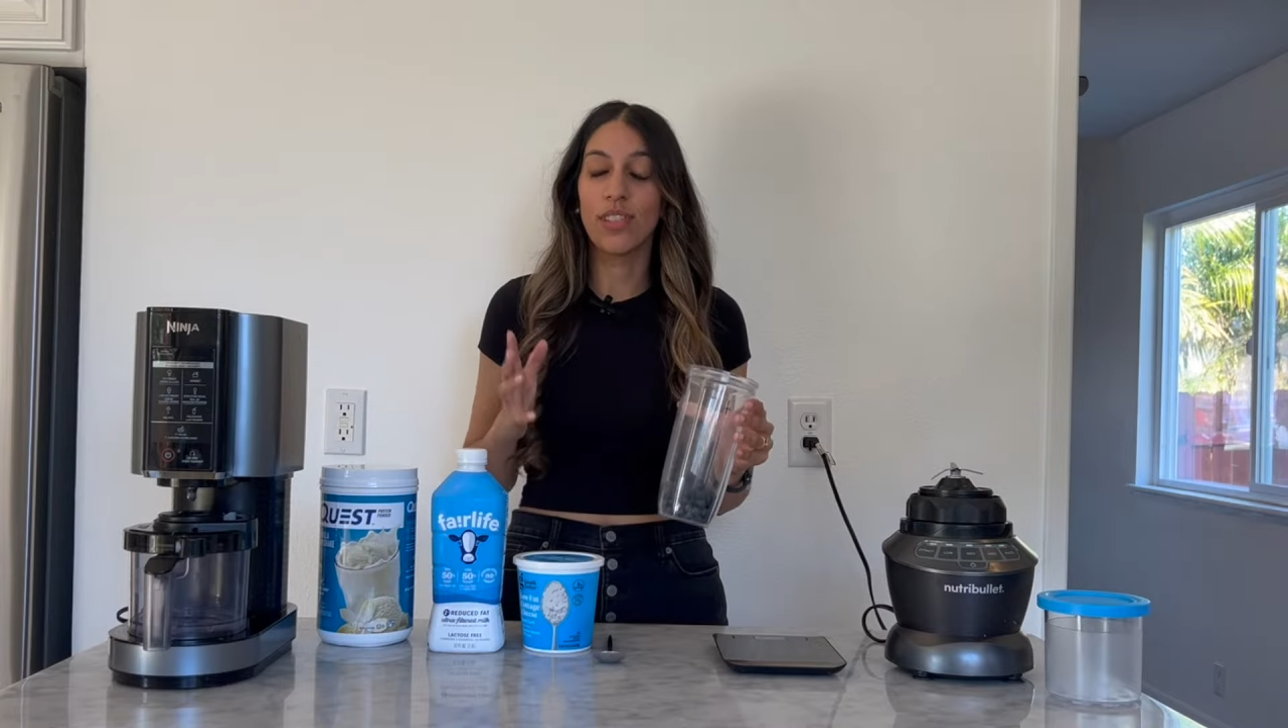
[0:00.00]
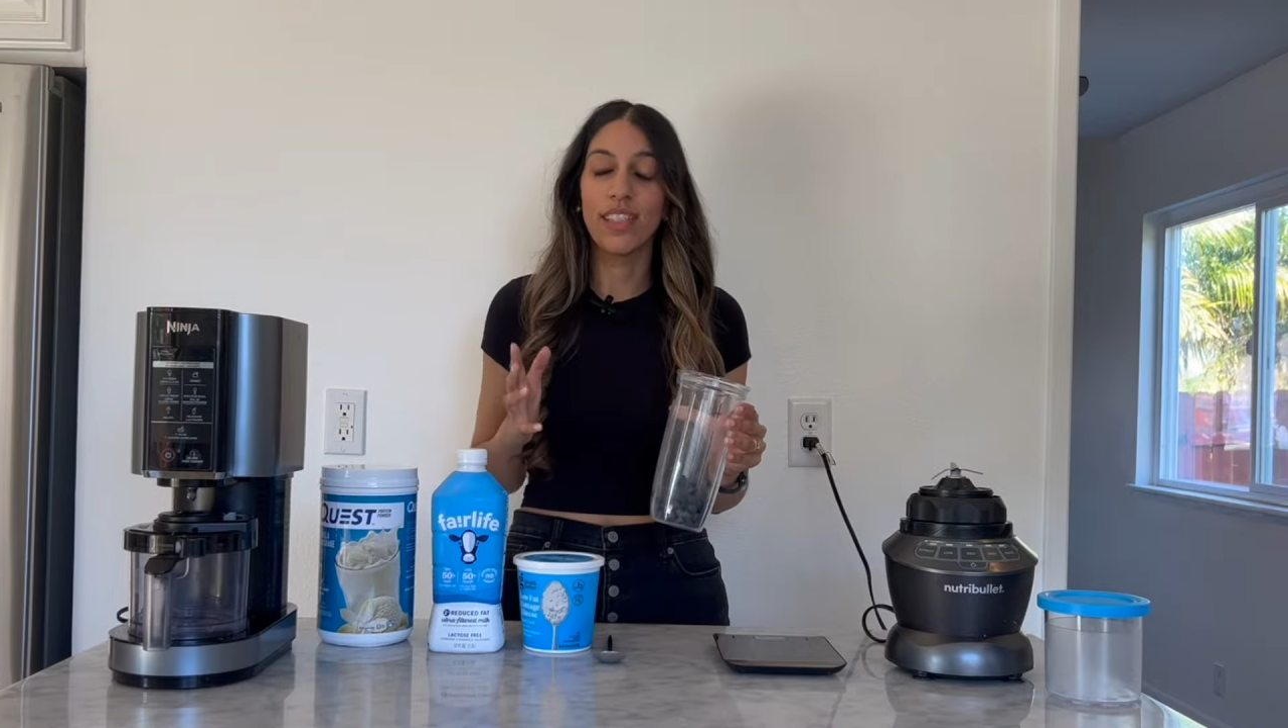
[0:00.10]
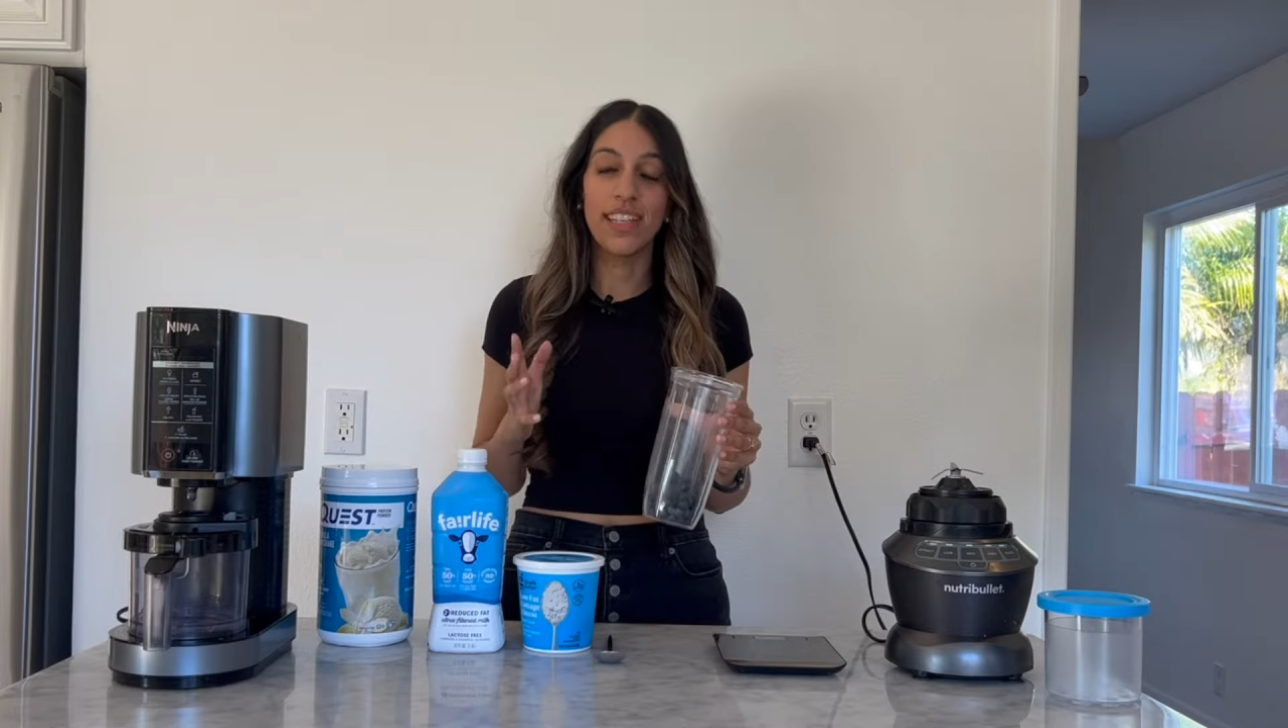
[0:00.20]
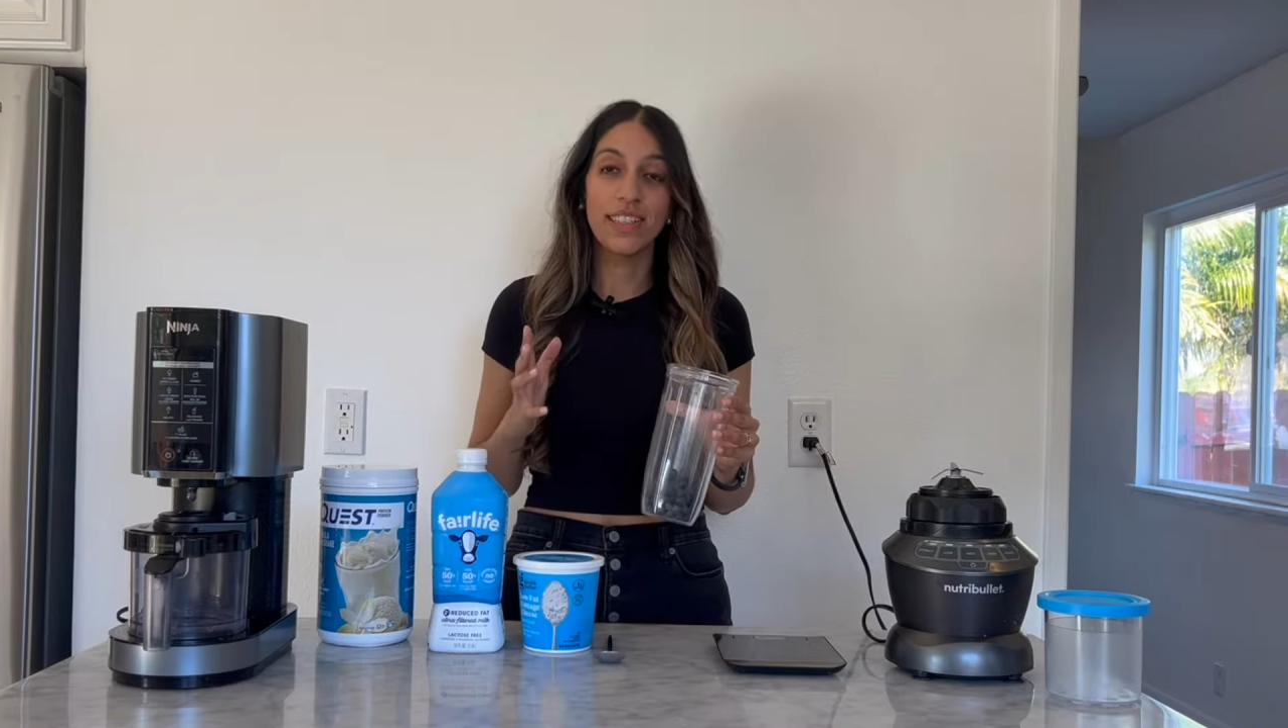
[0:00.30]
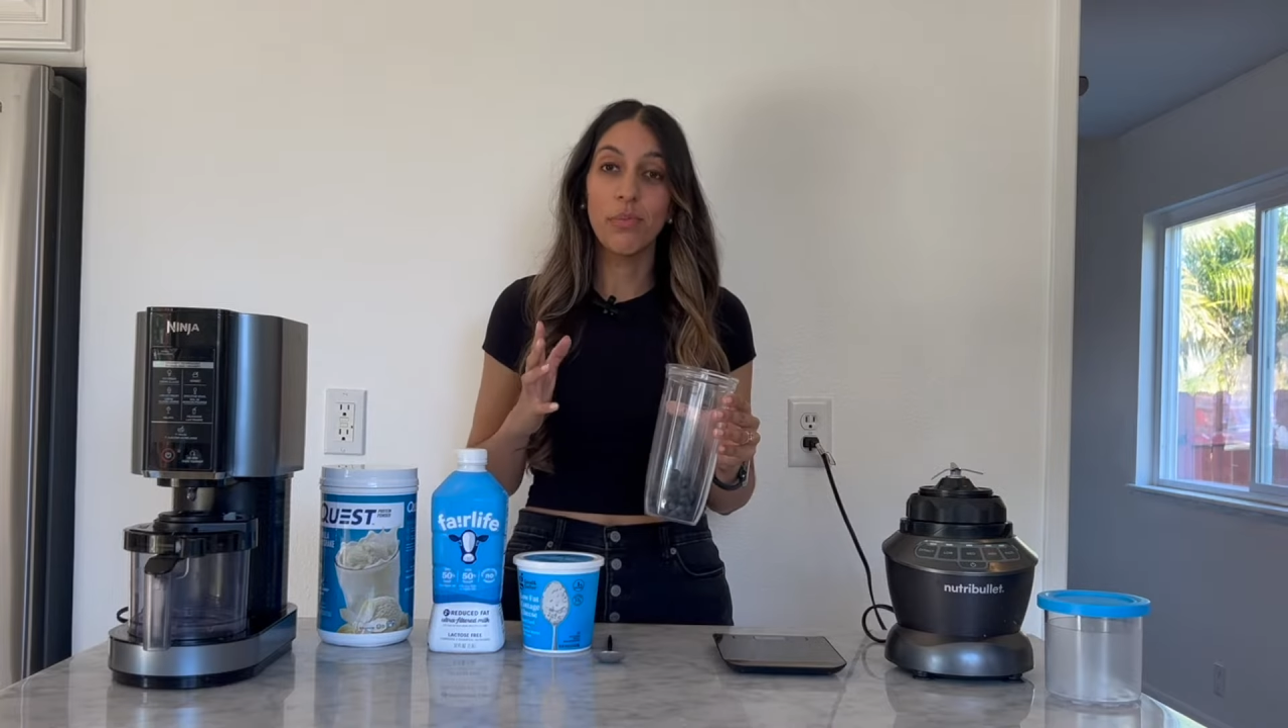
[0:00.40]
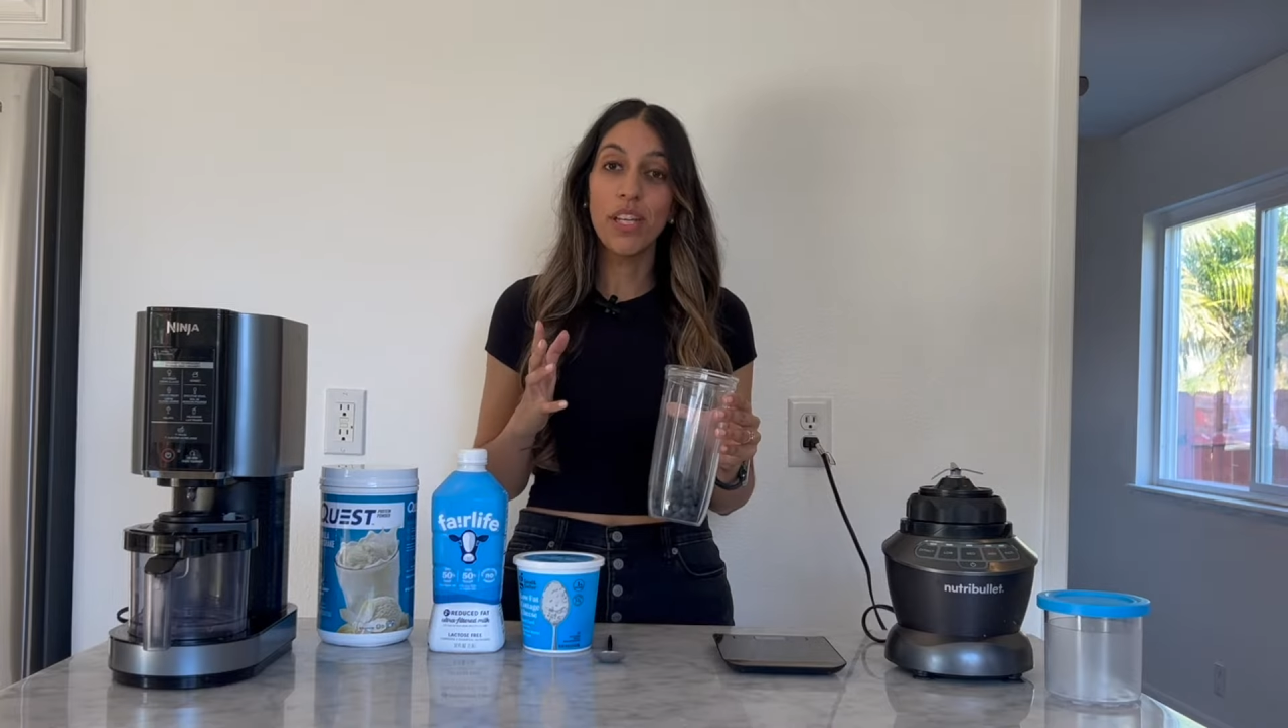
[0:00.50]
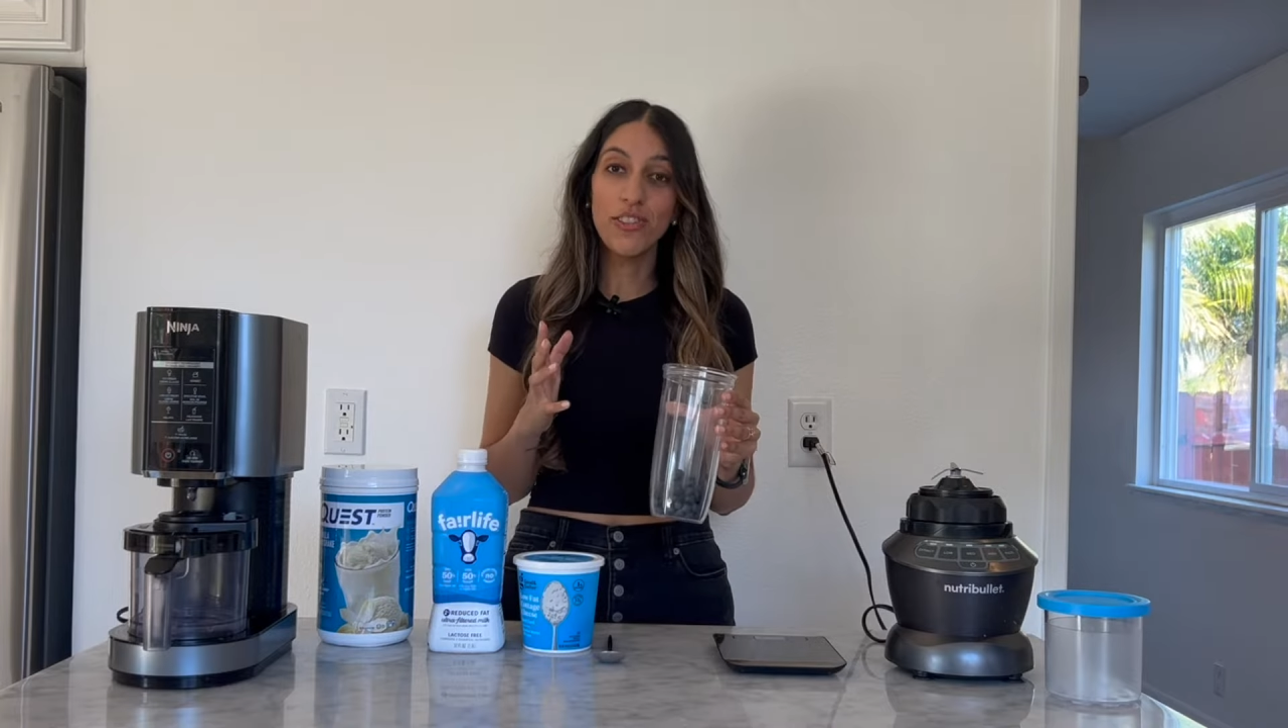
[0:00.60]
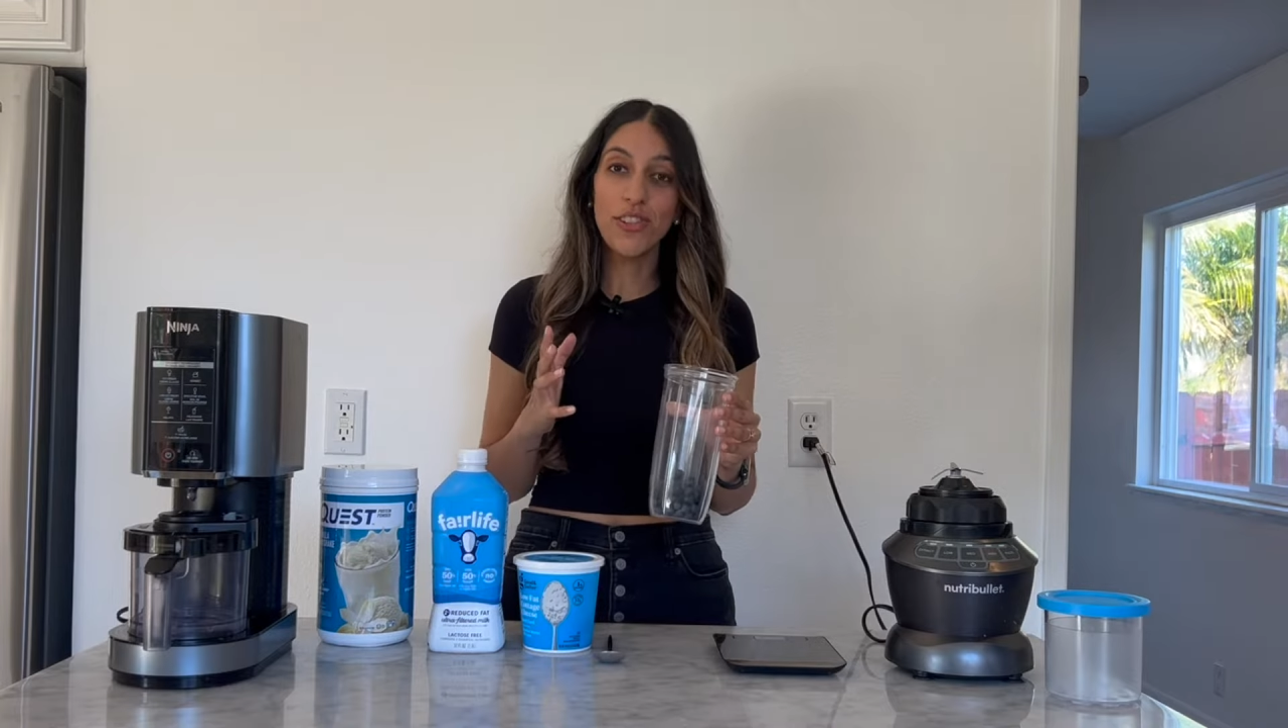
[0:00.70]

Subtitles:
like to measure